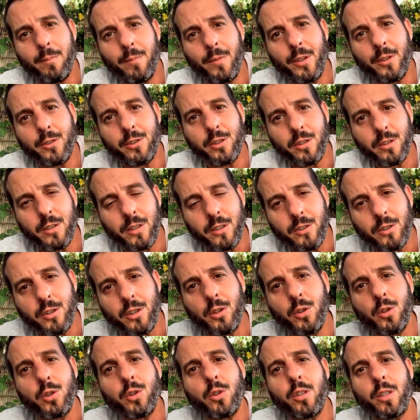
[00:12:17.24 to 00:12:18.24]

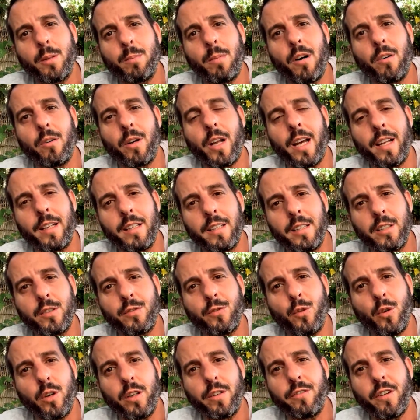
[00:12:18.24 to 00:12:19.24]
there's usually about at
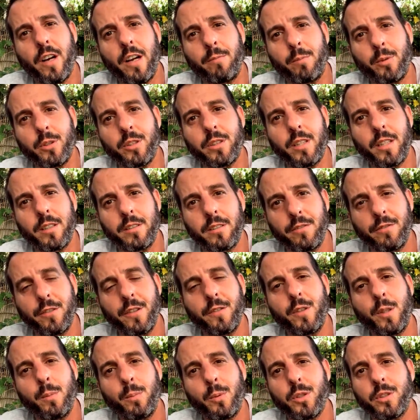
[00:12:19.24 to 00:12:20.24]
least 45% to
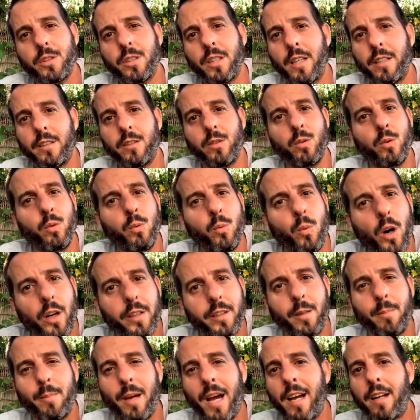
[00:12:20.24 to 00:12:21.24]
50% who
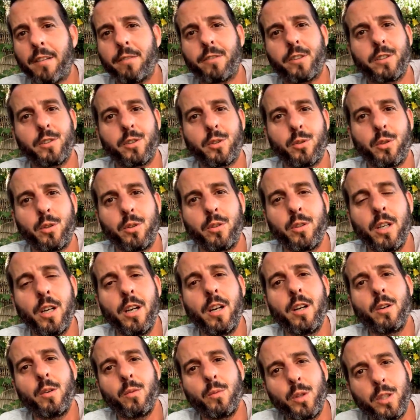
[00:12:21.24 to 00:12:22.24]
want them out of control,
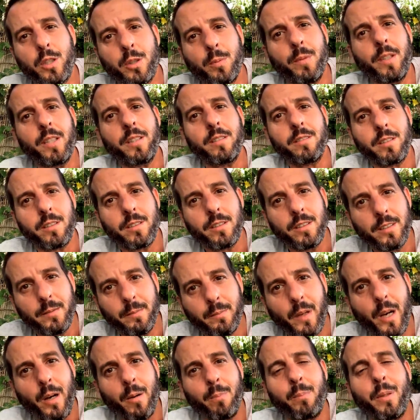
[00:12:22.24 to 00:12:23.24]
which means
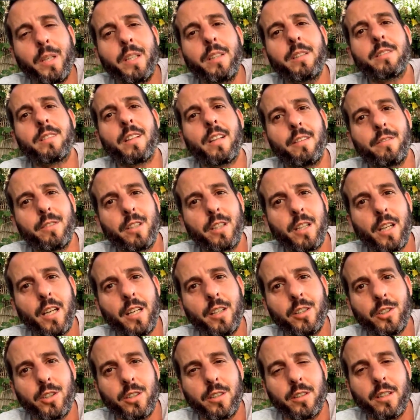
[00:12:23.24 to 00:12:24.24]
a peace-loving
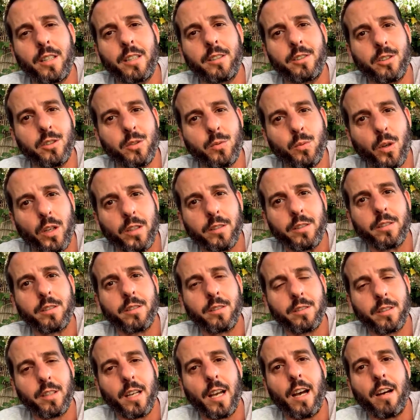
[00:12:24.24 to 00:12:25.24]
nation that just
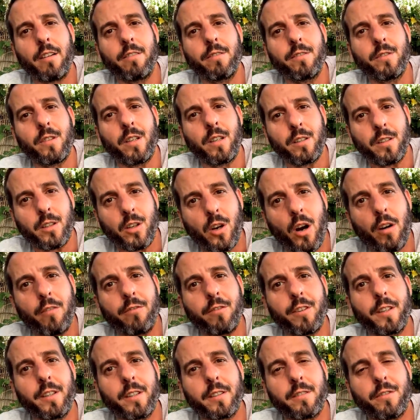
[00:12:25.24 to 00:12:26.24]
wants to have a
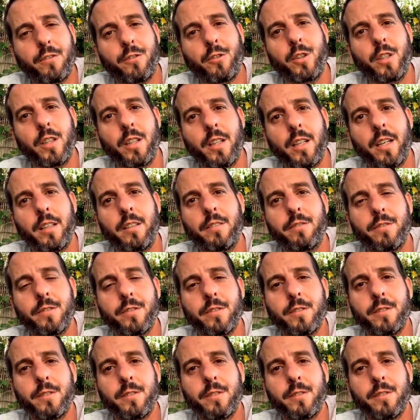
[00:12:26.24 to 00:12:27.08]
conflict-free life.